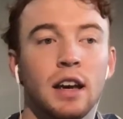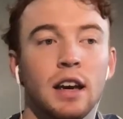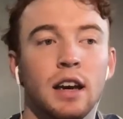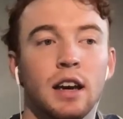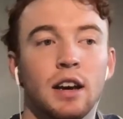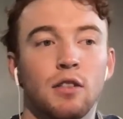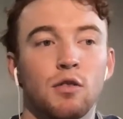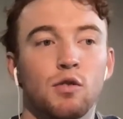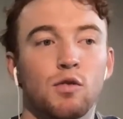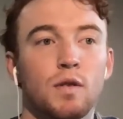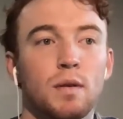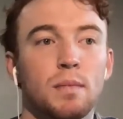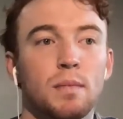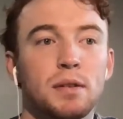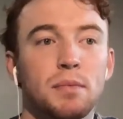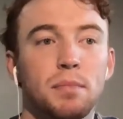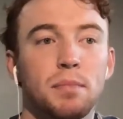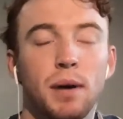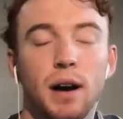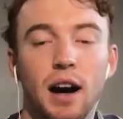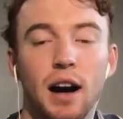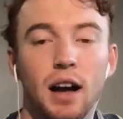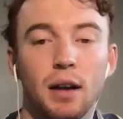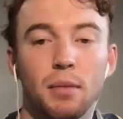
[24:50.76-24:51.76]
ripped
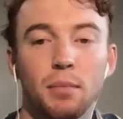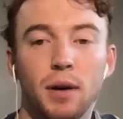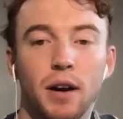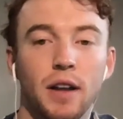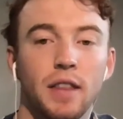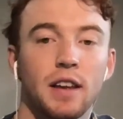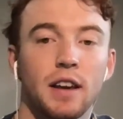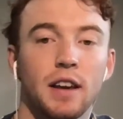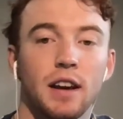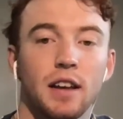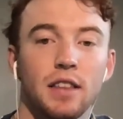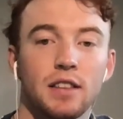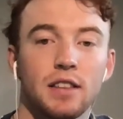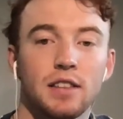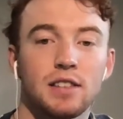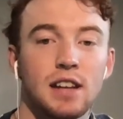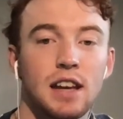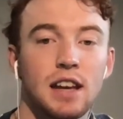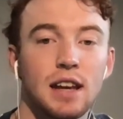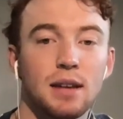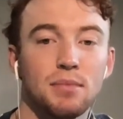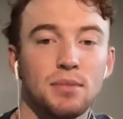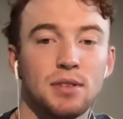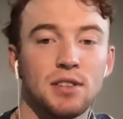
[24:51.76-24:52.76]
apart by the other
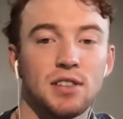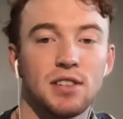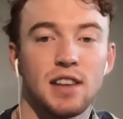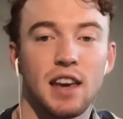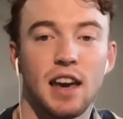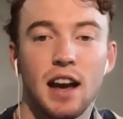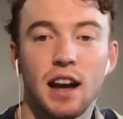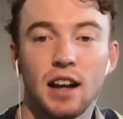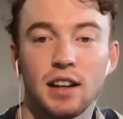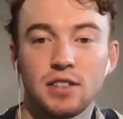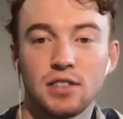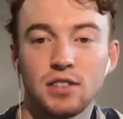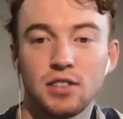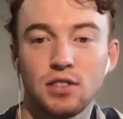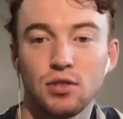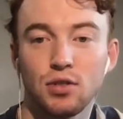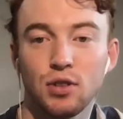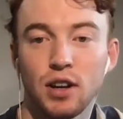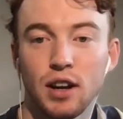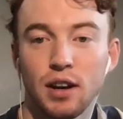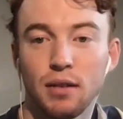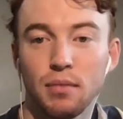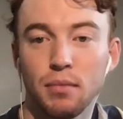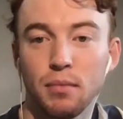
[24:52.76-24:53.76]
team's scouts who
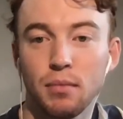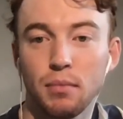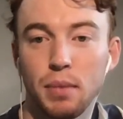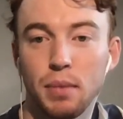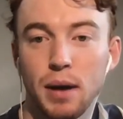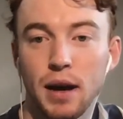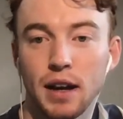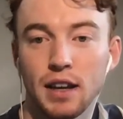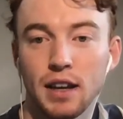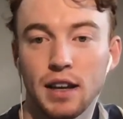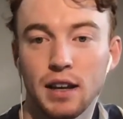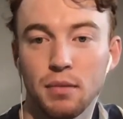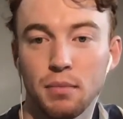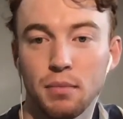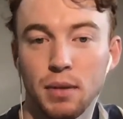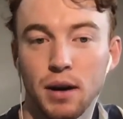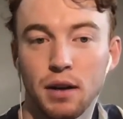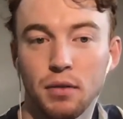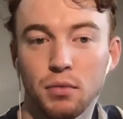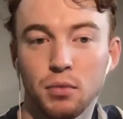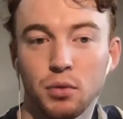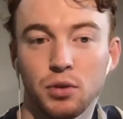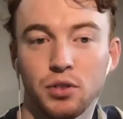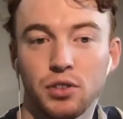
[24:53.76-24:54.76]
come pecking,
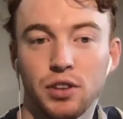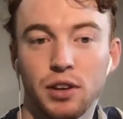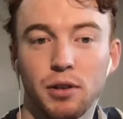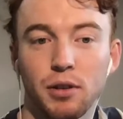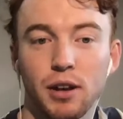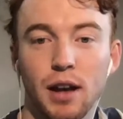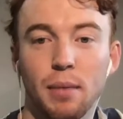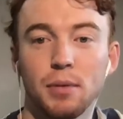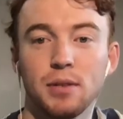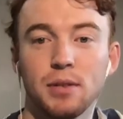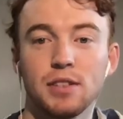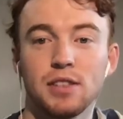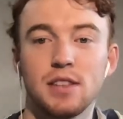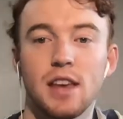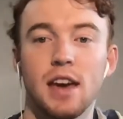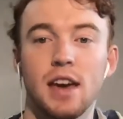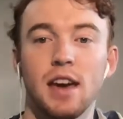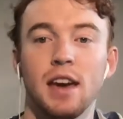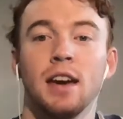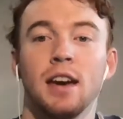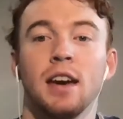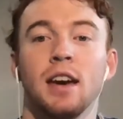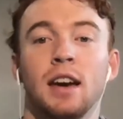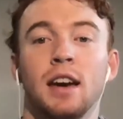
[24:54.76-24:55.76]
but we'll see what happens
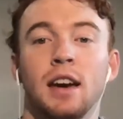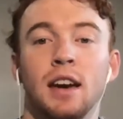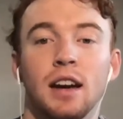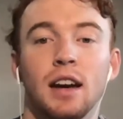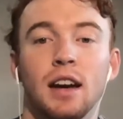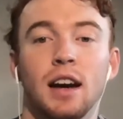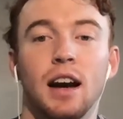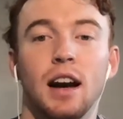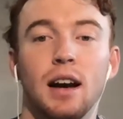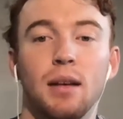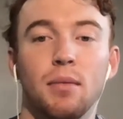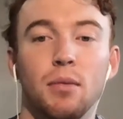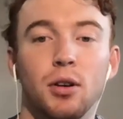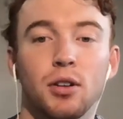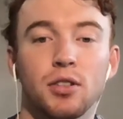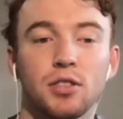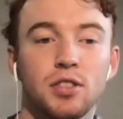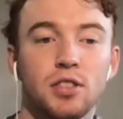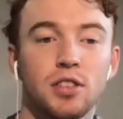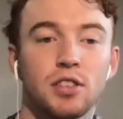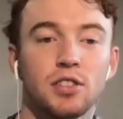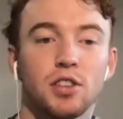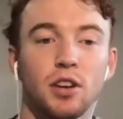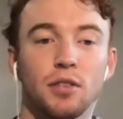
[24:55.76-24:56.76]
there.
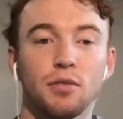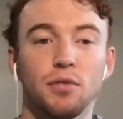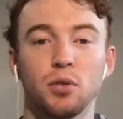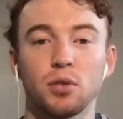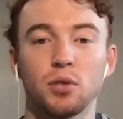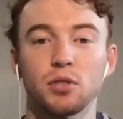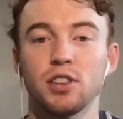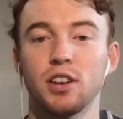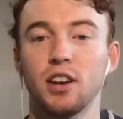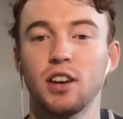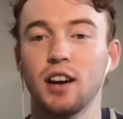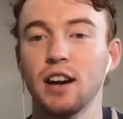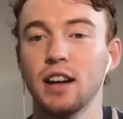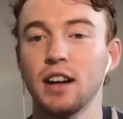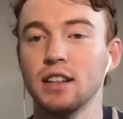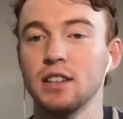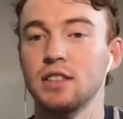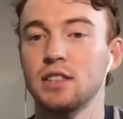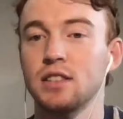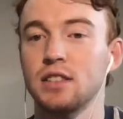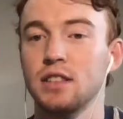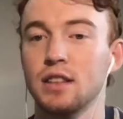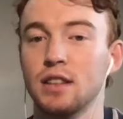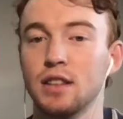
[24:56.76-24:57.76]
Onto the top 4
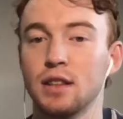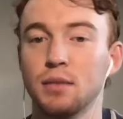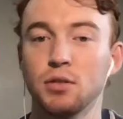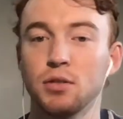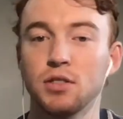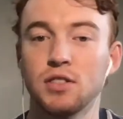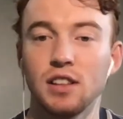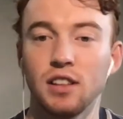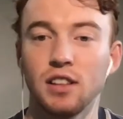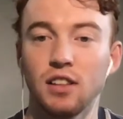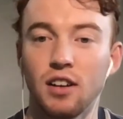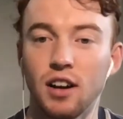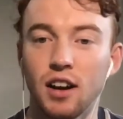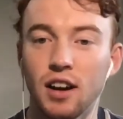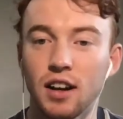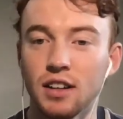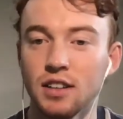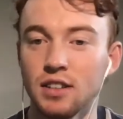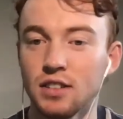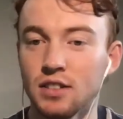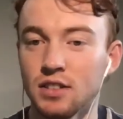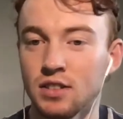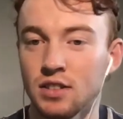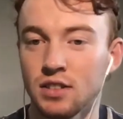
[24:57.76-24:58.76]
sides, the Brizzy
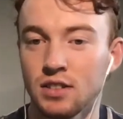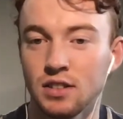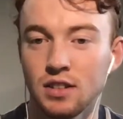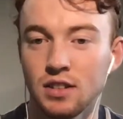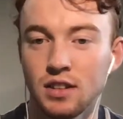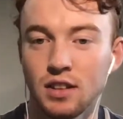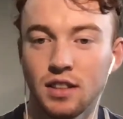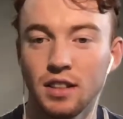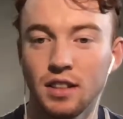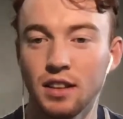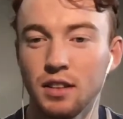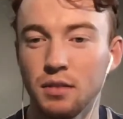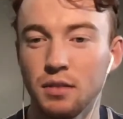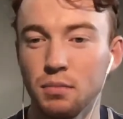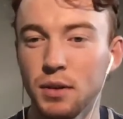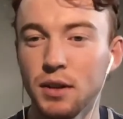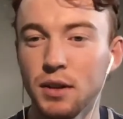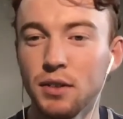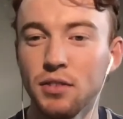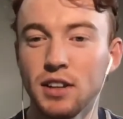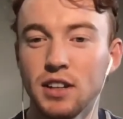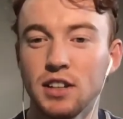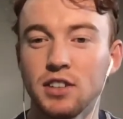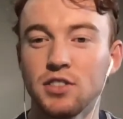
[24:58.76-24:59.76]
Lions. A
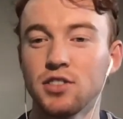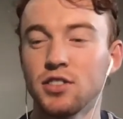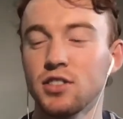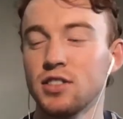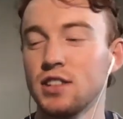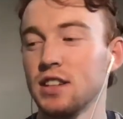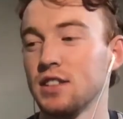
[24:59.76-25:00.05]
bit of an interesting